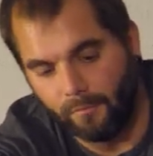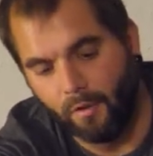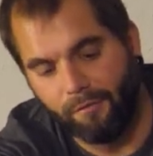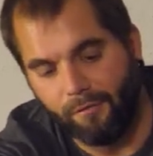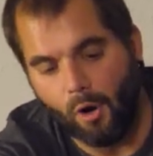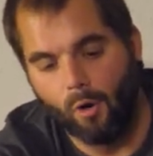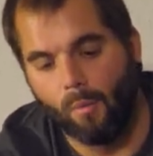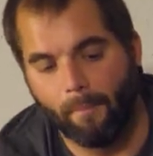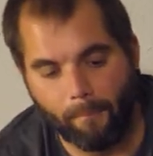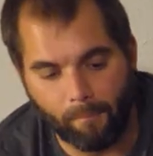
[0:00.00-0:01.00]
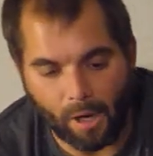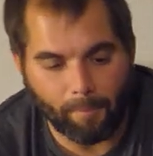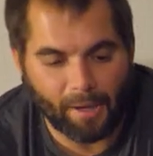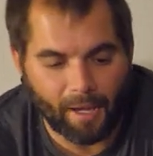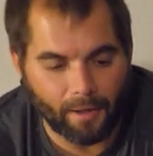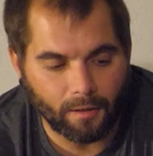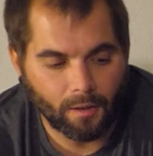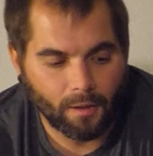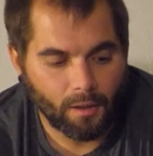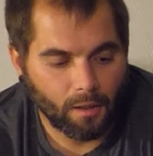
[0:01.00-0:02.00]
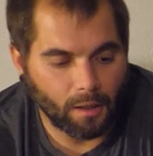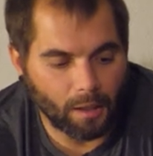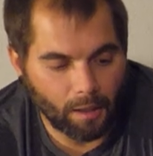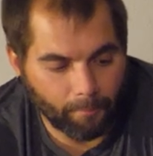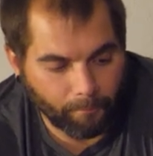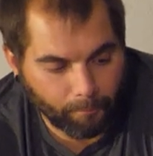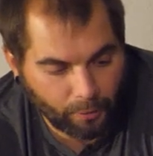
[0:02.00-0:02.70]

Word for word: a foam butt pad. Um,